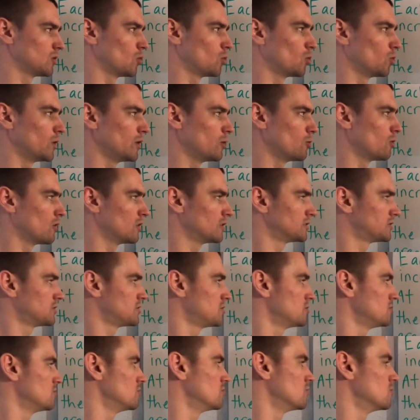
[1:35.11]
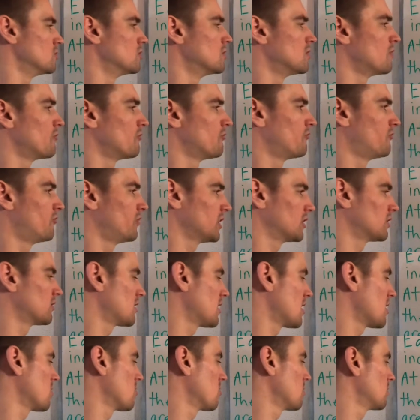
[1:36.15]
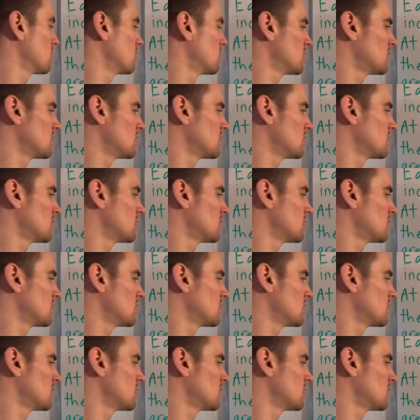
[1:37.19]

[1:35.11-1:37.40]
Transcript: we want to figure out